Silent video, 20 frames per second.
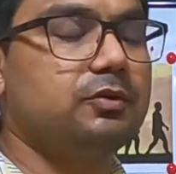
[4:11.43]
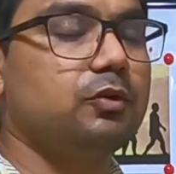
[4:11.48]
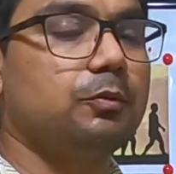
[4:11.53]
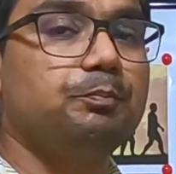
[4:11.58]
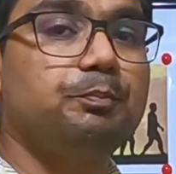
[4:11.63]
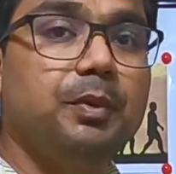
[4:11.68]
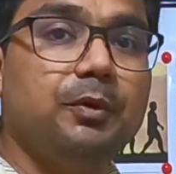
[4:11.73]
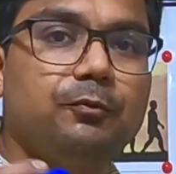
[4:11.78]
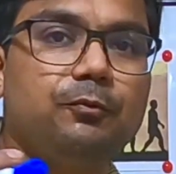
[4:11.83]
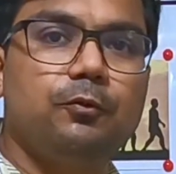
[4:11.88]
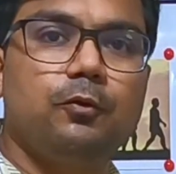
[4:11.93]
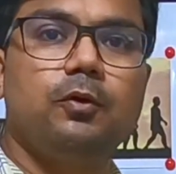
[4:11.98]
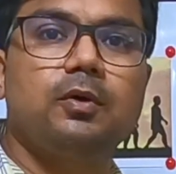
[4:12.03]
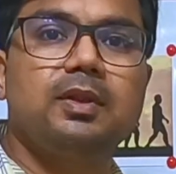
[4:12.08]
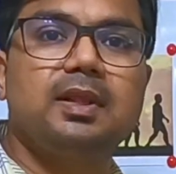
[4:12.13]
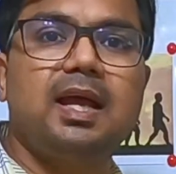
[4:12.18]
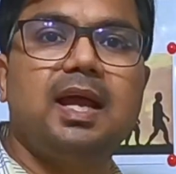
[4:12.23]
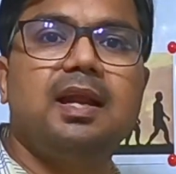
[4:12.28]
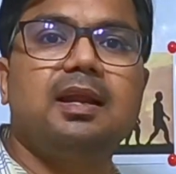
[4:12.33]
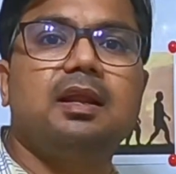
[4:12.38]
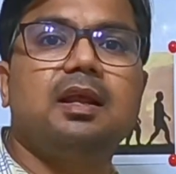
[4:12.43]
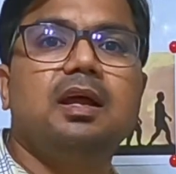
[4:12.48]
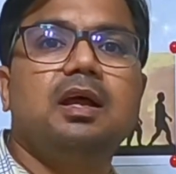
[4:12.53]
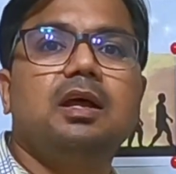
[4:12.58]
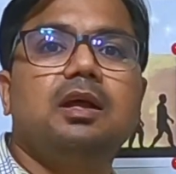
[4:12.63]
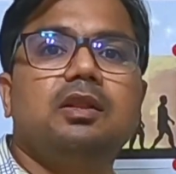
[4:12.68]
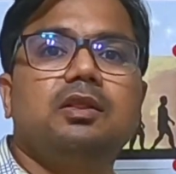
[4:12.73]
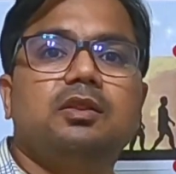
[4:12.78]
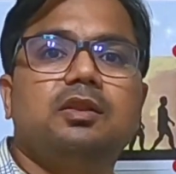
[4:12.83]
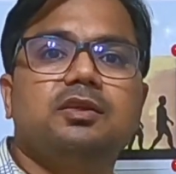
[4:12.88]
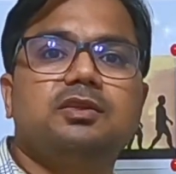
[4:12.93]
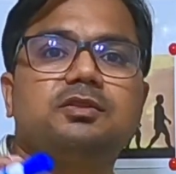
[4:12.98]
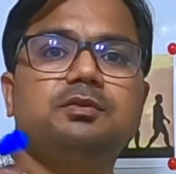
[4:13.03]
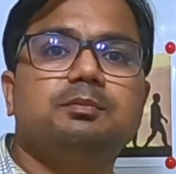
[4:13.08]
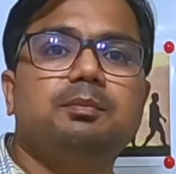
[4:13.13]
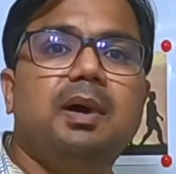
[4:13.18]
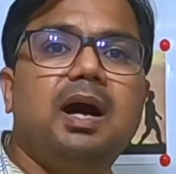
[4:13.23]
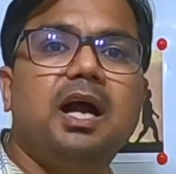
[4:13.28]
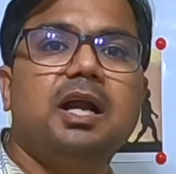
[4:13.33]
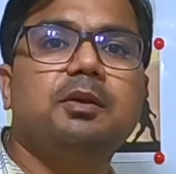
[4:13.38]
So before that, the
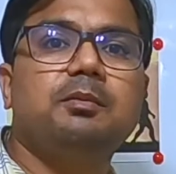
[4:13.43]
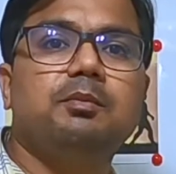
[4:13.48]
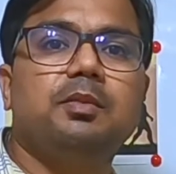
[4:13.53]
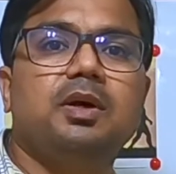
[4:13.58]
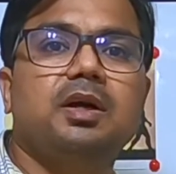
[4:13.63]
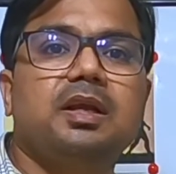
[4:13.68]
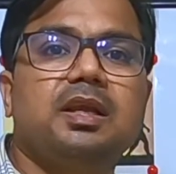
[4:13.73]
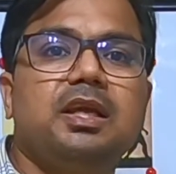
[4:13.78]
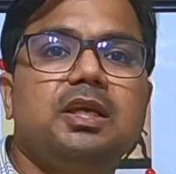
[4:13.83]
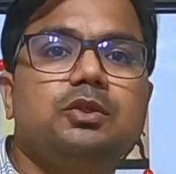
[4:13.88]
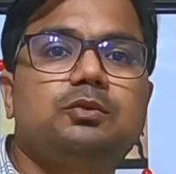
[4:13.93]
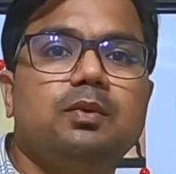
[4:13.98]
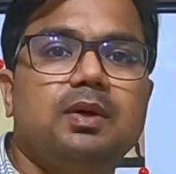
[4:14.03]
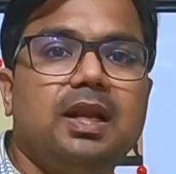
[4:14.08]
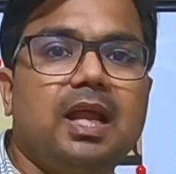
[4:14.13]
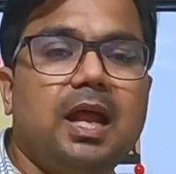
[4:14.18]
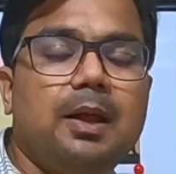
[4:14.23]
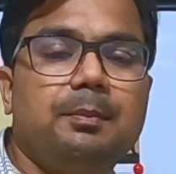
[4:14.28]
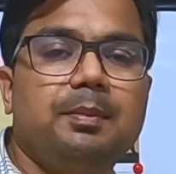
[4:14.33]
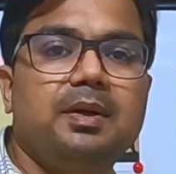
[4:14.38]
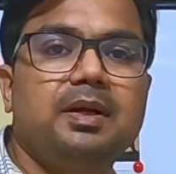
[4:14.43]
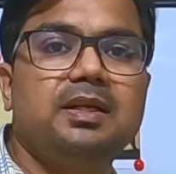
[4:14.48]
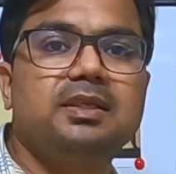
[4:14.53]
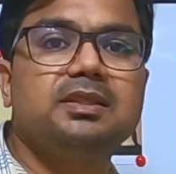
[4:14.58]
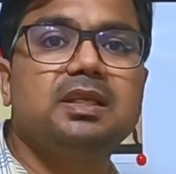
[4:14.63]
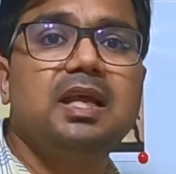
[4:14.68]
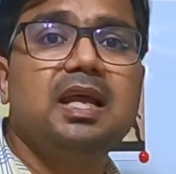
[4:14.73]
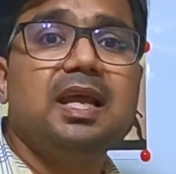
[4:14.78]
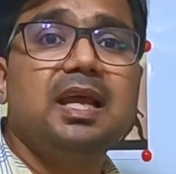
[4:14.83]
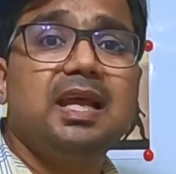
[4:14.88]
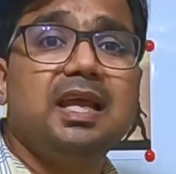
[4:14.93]
smart monkeys, what happened is,